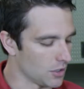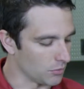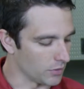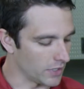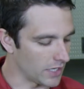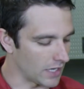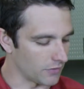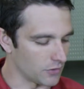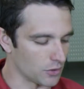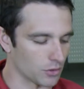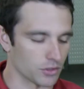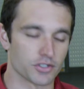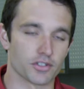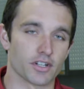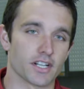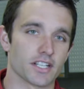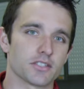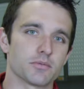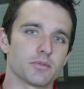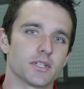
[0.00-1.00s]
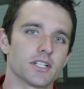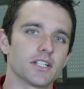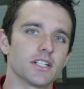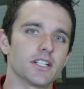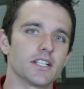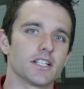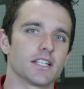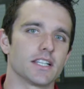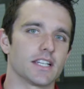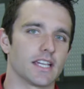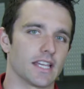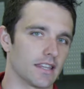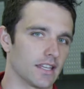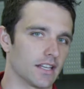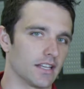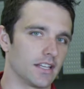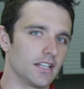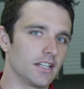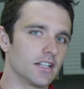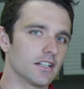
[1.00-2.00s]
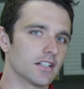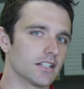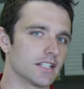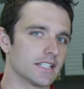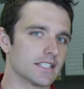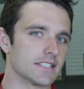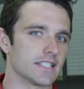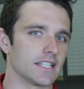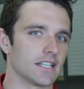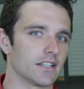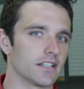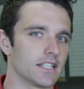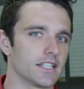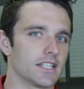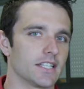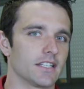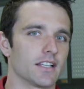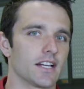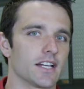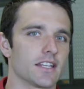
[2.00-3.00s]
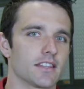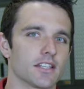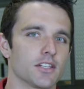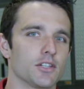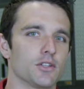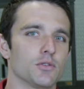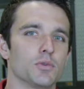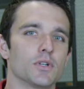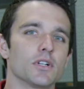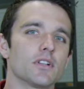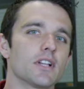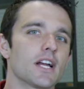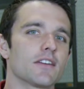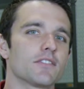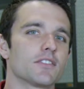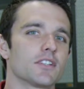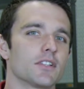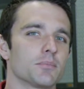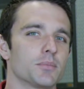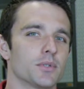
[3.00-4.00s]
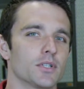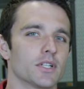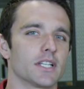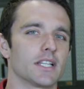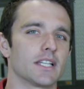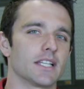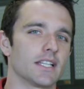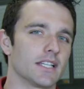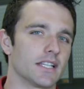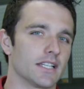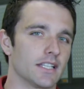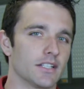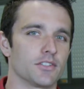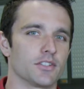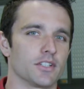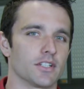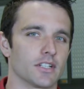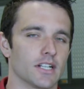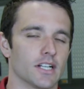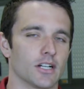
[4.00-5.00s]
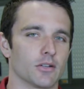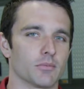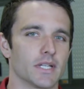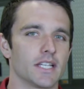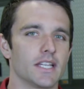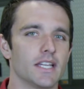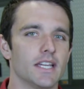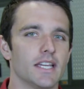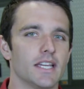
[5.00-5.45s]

We have your transmitter, and then here is the LED light that you will have to put into your helmet.